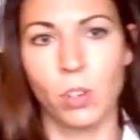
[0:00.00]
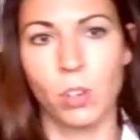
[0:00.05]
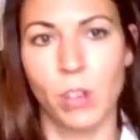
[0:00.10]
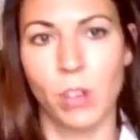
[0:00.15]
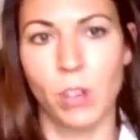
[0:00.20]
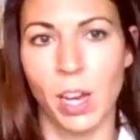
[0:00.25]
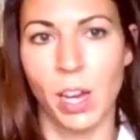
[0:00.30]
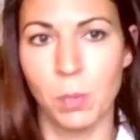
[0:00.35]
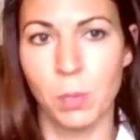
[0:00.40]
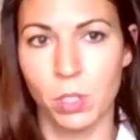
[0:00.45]

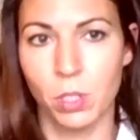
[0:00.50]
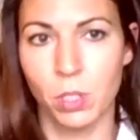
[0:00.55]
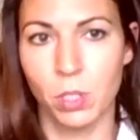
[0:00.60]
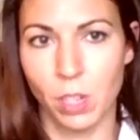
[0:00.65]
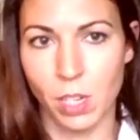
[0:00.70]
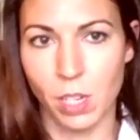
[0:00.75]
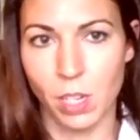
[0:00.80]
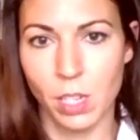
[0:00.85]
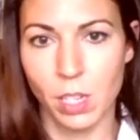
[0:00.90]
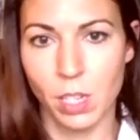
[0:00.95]
animal
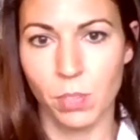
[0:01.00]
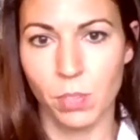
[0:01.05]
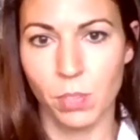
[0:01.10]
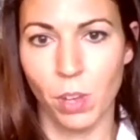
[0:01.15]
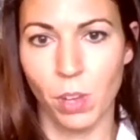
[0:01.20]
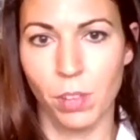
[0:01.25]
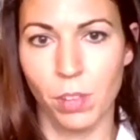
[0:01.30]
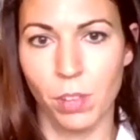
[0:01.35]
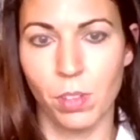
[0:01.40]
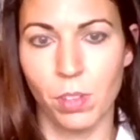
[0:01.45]
studies
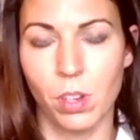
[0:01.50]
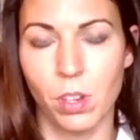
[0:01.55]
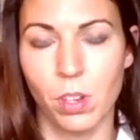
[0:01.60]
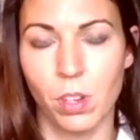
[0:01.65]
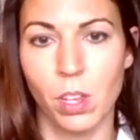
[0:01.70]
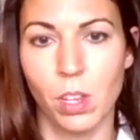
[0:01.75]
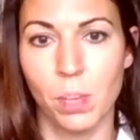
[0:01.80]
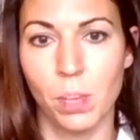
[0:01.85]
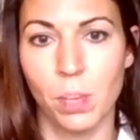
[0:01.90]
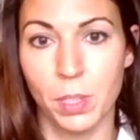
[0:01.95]
rather than
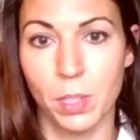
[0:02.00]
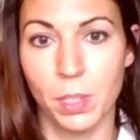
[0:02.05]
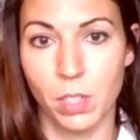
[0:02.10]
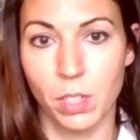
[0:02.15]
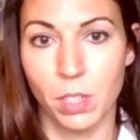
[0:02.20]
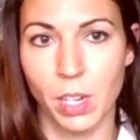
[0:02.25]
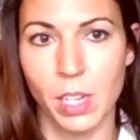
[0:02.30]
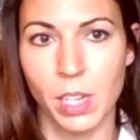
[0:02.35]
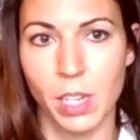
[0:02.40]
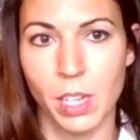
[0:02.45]
human
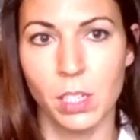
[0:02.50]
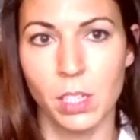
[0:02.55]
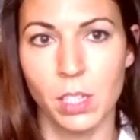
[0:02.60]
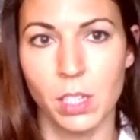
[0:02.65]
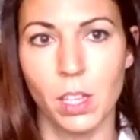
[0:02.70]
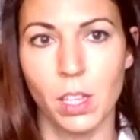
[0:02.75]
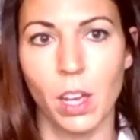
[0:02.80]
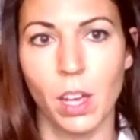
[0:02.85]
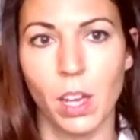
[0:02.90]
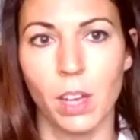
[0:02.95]
studies,
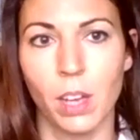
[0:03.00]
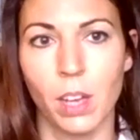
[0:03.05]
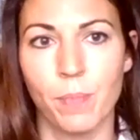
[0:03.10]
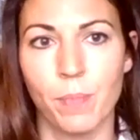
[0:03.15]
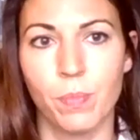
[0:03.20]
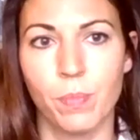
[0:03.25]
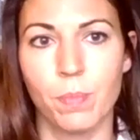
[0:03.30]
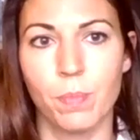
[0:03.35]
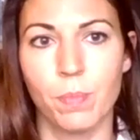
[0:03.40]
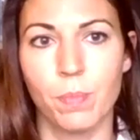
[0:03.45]

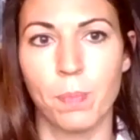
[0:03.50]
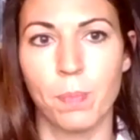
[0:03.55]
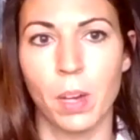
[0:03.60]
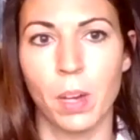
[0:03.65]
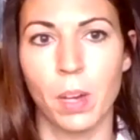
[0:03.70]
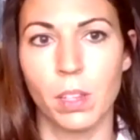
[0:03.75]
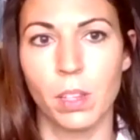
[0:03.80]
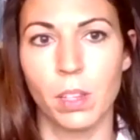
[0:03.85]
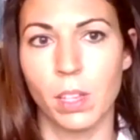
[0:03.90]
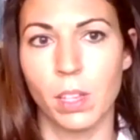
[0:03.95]
but
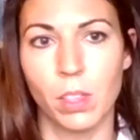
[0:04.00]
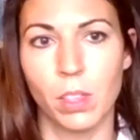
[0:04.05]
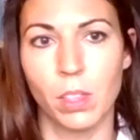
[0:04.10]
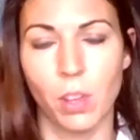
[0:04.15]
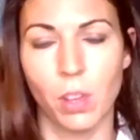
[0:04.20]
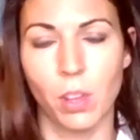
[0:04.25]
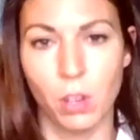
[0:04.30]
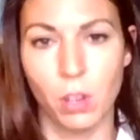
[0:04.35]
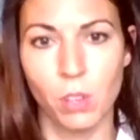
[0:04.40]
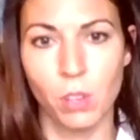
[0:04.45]
there are
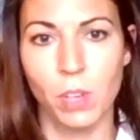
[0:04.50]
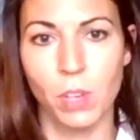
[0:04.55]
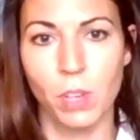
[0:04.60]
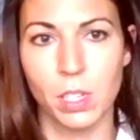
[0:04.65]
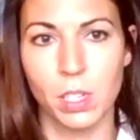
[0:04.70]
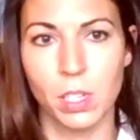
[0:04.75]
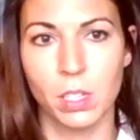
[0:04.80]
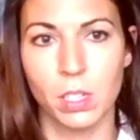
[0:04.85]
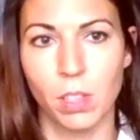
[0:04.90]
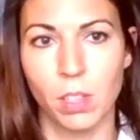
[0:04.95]
good reasons
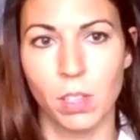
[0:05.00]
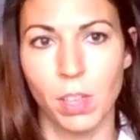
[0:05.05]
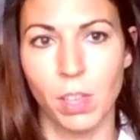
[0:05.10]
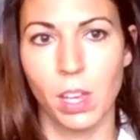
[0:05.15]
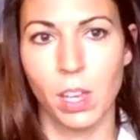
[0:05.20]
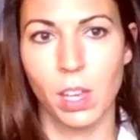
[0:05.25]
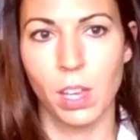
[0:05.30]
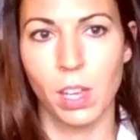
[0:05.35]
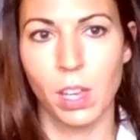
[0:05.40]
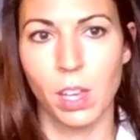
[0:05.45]
to
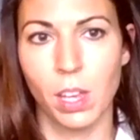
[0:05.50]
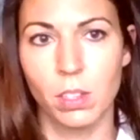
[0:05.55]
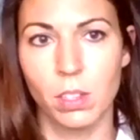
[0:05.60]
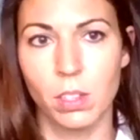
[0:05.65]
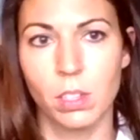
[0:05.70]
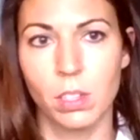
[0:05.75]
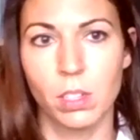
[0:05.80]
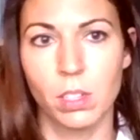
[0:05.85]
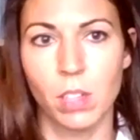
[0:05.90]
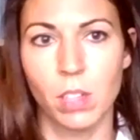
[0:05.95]
think
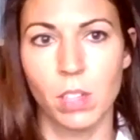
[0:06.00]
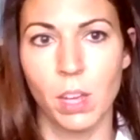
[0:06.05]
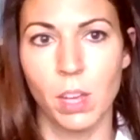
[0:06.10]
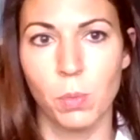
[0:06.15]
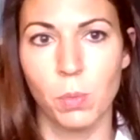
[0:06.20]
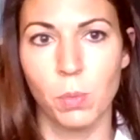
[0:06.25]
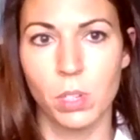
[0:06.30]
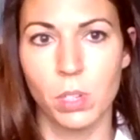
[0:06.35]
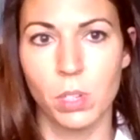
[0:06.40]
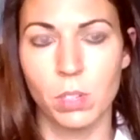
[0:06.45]
it
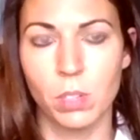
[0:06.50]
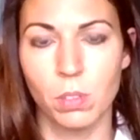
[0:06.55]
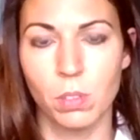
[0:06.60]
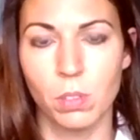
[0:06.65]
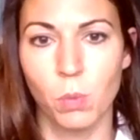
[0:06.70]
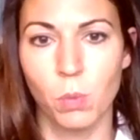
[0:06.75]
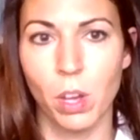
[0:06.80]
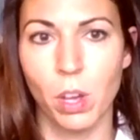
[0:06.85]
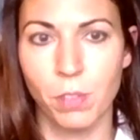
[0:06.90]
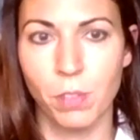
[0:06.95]
would
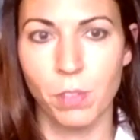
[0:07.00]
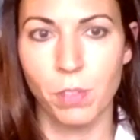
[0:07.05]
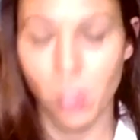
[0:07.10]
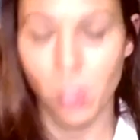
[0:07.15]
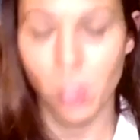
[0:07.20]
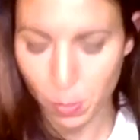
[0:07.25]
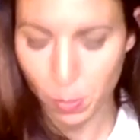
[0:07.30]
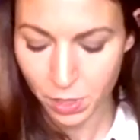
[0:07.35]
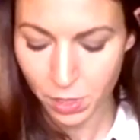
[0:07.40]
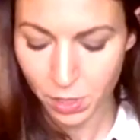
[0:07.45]
work for
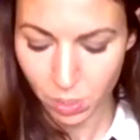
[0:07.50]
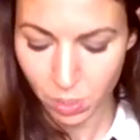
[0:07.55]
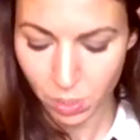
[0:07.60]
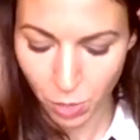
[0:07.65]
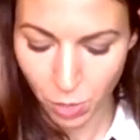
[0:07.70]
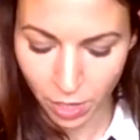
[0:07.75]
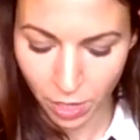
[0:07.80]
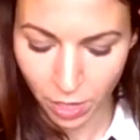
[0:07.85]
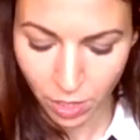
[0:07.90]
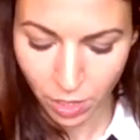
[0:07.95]
humans as
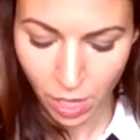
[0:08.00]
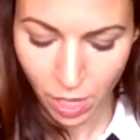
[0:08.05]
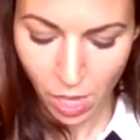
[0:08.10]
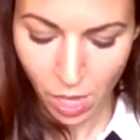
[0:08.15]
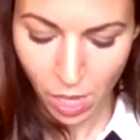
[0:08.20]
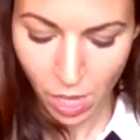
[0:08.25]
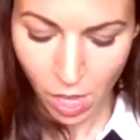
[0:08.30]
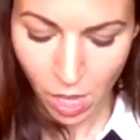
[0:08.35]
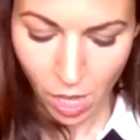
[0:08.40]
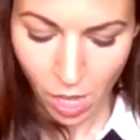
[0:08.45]
well.
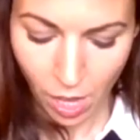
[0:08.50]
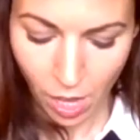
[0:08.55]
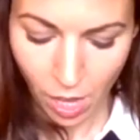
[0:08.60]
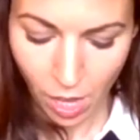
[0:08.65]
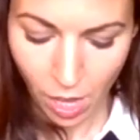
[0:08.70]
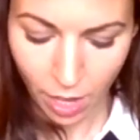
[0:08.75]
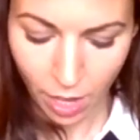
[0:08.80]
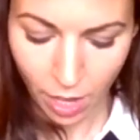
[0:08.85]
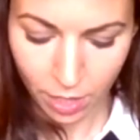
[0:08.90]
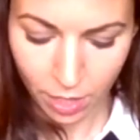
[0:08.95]

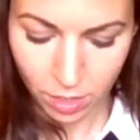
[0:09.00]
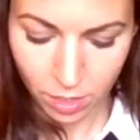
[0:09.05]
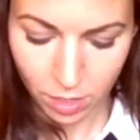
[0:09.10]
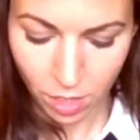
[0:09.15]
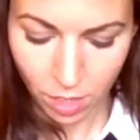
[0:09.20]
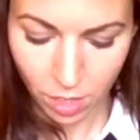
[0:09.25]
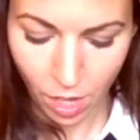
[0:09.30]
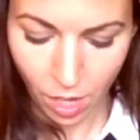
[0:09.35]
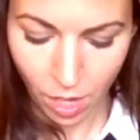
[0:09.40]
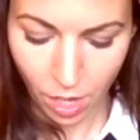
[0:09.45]
And
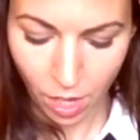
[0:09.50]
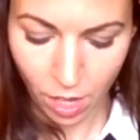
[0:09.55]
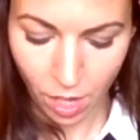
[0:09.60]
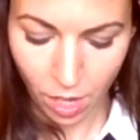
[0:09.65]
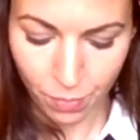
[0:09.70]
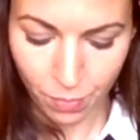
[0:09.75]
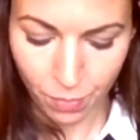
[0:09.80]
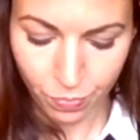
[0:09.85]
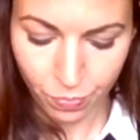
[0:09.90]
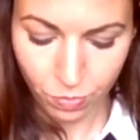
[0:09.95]

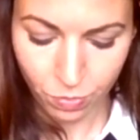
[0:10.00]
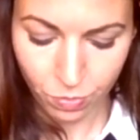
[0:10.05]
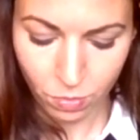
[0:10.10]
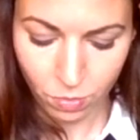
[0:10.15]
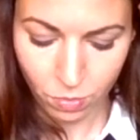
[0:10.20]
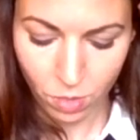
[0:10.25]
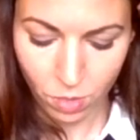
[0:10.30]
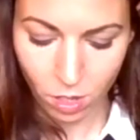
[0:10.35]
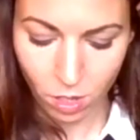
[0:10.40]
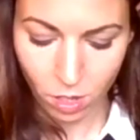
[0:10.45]

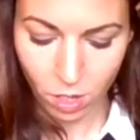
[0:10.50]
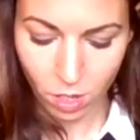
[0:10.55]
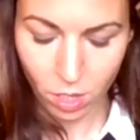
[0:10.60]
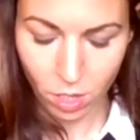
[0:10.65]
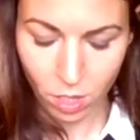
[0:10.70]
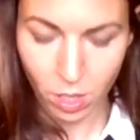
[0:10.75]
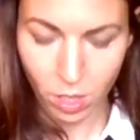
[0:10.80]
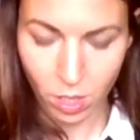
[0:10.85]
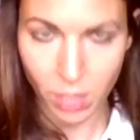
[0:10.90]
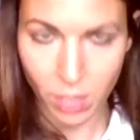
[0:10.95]

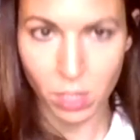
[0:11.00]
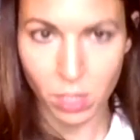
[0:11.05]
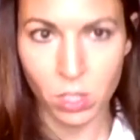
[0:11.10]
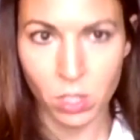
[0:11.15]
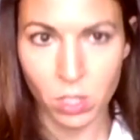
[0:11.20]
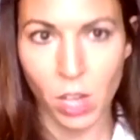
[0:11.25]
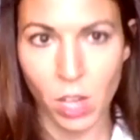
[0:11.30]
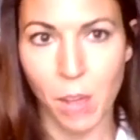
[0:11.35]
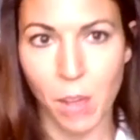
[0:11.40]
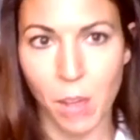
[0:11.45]
there's a
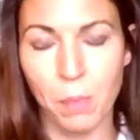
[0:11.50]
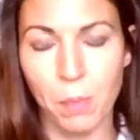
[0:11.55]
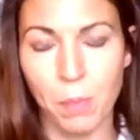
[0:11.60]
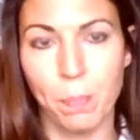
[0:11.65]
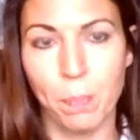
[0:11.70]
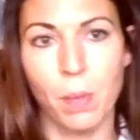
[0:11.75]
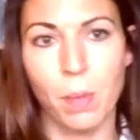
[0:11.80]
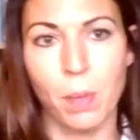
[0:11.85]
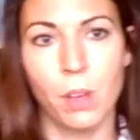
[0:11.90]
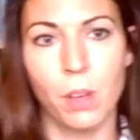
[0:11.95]
type
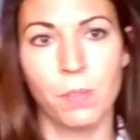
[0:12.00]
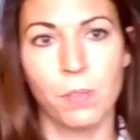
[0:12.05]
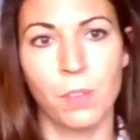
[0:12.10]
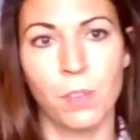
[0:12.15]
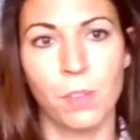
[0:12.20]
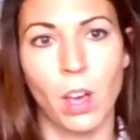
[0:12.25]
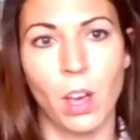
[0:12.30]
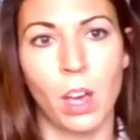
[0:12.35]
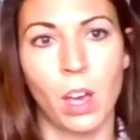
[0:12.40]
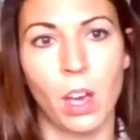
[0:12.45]
of
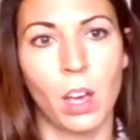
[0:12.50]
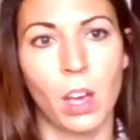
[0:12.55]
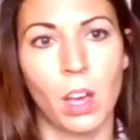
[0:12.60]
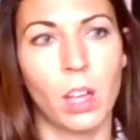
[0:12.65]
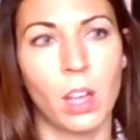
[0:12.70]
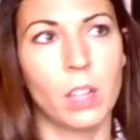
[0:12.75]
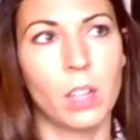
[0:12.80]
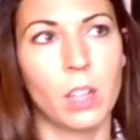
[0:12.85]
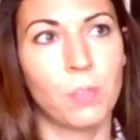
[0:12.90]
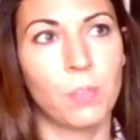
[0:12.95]

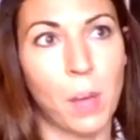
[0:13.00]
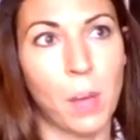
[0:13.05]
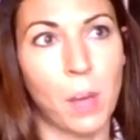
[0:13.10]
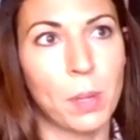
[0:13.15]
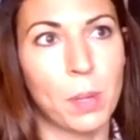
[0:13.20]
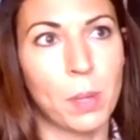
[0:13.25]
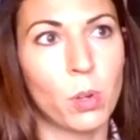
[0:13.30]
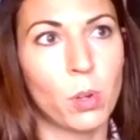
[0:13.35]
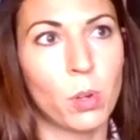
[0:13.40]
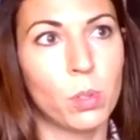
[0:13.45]
fiber
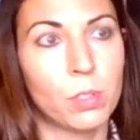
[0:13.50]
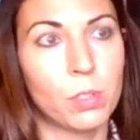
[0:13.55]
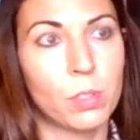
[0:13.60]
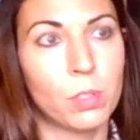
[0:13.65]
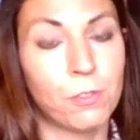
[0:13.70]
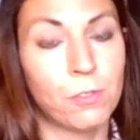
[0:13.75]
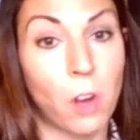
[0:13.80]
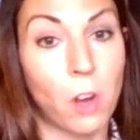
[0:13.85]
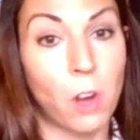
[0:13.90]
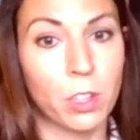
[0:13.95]
called
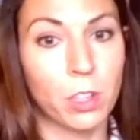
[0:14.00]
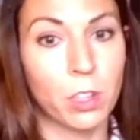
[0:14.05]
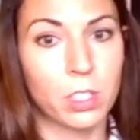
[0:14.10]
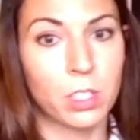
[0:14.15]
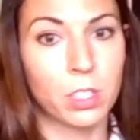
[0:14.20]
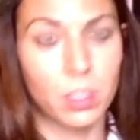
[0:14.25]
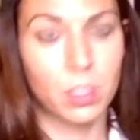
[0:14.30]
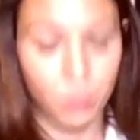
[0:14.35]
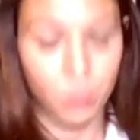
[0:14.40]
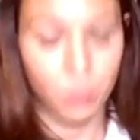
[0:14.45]

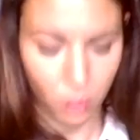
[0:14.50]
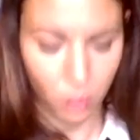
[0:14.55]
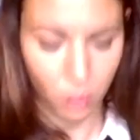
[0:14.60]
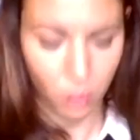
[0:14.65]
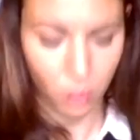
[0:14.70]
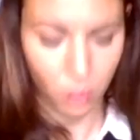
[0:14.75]
FOS, or